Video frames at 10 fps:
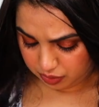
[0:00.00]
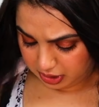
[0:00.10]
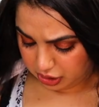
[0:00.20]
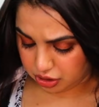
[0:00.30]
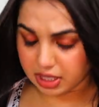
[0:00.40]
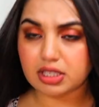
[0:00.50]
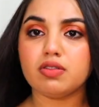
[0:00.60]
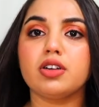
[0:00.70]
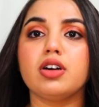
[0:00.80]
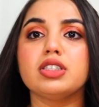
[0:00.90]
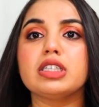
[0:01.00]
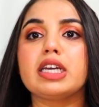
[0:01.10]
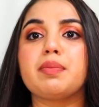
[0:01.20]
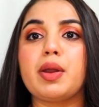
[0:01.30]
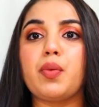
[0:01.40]
really transferred onto
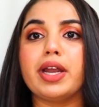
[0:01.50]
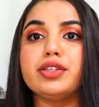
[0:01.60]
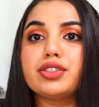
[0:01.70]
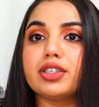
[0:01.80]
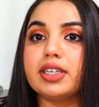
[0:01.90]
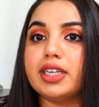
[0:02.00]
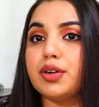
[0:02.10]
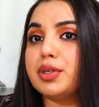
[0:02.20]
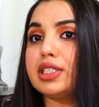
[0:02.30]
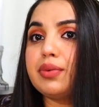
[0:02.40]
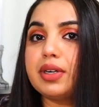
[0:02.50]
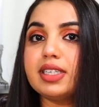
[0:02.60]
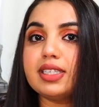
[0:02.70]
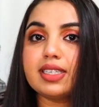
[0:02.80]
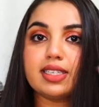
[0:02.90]
like my white shirt here, which I
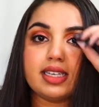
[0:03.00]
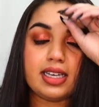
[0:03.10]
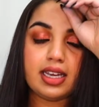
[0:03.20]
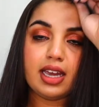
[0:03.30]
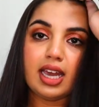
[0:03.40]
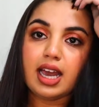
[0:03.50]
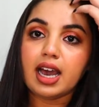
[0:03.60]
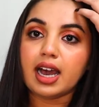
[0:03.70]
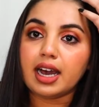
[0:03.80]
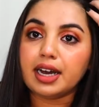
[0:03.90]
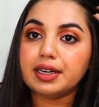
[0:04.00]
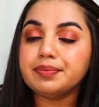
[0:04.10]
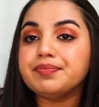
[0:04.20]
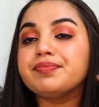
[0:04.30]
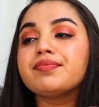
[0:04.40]
wanted to see.
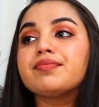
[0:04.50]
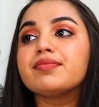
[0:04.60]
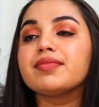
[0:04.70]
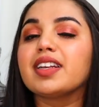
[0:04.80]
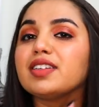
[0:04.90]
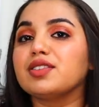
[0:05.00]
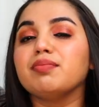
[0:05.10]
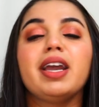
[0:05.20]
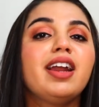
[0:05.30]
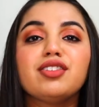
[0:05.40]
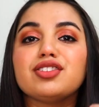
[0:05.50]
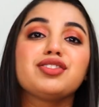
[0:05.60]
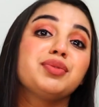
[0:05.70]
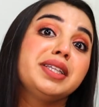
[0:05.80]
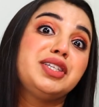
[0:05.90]
My hair is
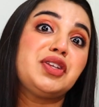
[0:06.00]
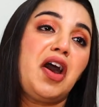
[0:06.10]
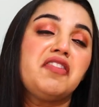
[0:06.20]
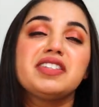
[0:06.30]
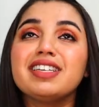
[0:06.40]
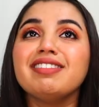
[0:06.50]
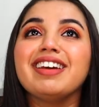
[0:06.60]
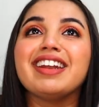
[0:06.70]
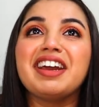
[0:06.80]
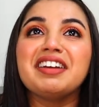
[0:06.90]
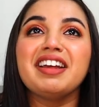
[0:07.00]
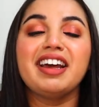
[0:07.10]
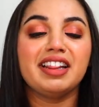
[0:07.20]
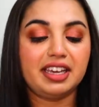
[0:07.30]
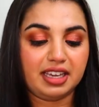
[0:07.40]
just really soft and I
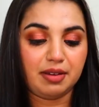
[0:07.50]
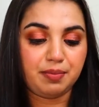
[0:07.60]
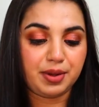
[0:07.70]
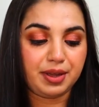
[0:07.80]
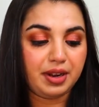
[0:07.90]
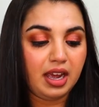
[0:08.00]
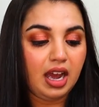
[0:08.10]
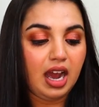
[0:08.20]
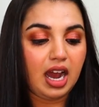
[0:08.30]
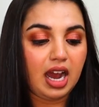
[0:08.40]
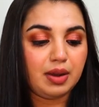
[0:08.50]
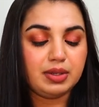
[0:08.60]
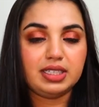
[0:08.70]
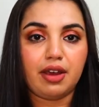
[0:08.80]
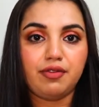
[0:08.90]
like it, but I
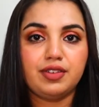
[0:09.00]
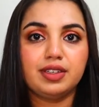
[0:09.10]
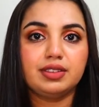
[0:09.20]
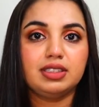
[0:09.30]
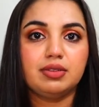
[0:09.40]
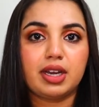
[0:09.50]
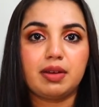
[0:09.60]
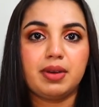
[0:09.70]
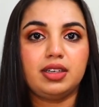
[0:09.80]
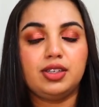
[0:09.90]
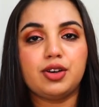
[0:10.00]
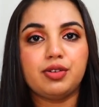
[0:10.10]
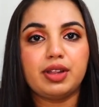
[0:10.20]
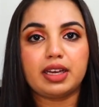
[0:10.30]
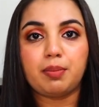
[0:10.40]
would definitely recommend, you know,
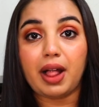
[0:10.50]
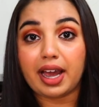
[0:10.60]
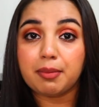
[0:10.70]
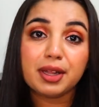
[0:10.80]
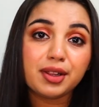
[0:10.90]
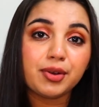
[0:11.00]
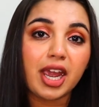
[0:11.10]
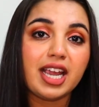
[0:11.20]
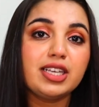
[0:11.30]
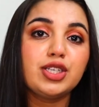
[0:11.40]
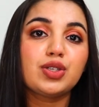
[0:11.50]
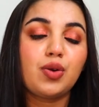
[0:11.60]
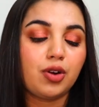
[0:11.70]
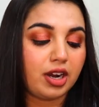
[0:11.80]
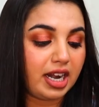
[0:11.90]
like a black pillowcase
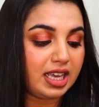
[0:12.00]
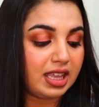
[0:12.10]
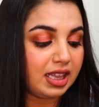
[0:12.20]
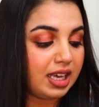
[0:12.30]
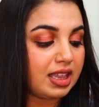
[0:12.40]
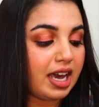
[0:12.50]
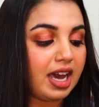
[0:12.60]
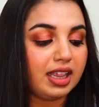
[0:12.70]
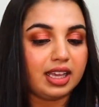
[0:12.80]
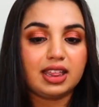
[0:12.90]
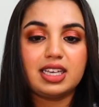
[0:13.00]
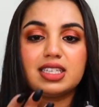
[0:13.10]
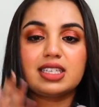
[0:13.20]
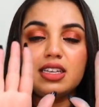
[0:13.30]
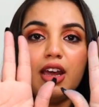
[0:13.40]
or anything like that. Like
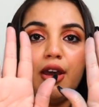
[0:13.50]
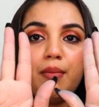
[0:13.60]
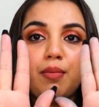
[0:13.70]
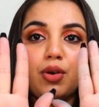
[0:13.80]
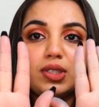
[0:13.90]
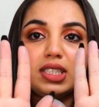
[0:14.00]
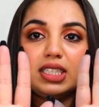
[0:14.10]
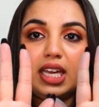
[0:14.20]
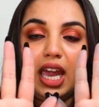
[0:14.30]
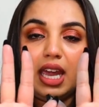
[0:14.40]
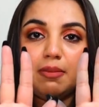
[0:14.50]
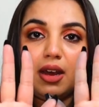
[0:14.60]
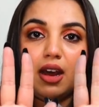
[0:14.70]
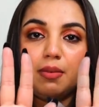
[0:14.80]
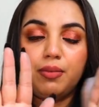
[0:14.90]
this mostly came
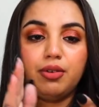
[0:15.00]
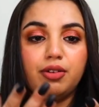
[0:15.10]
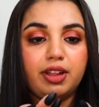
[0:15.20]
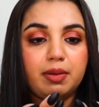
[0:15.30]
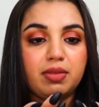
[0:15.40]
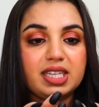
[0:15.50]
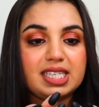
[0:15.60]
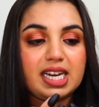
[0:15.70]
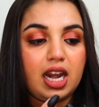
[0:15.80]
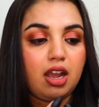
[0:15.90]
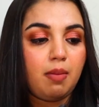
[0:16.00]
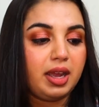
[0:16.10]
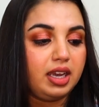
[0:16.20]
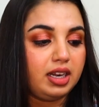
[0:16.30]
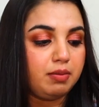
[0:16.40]
up, like the staining on
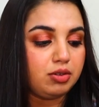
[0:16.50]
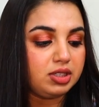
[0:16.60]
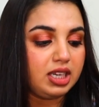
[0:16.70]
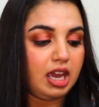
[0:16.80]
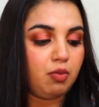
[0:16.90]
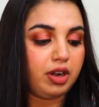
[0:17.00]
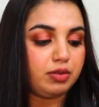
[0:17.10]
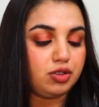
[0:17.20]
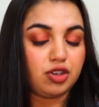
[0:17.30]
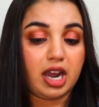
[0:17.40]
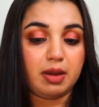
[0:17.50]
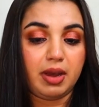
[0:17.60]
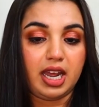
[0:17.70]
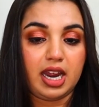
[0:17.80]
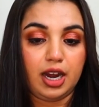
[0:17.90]
my hand mostly came when I was drying
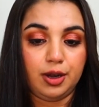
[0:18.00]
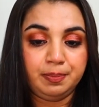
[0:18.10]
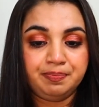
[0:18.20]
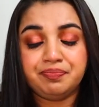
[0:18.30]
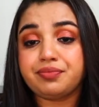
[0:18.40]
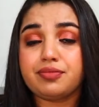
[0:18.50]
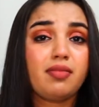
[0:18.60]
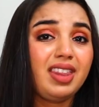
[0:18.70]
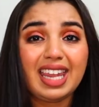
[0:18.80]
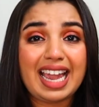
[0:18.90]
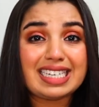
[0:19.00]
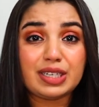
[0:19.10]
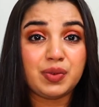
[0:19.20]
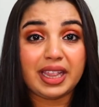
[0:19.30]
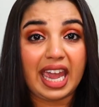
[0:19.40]
my hair. I
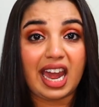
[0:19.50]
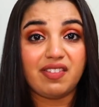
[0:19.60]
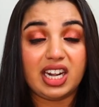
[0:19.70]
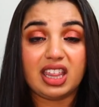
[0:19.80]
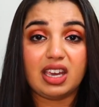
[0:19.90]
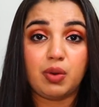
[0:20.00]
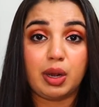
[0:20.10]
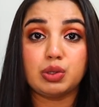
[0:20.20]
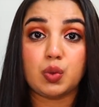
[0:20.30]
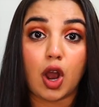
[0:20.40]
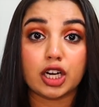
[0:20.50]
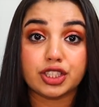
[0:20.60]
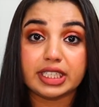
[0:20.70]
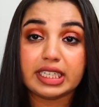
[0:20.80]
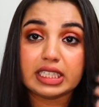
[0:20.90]
didn't really have anything when I was
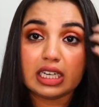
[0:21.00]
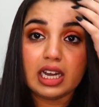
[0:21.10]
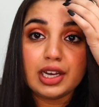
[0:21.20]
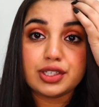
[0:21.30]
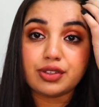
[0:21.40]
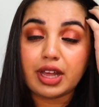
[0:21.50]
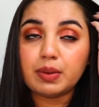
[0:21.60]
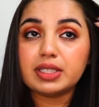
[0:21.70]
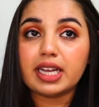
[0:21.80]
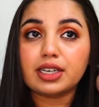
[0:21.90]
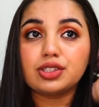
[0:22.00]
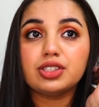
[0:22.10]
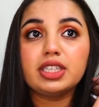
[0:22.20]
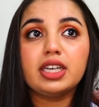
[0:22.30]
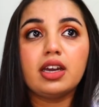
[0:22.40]
washing it, so that was
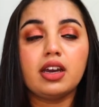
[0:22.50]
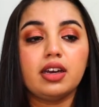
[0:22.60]
actually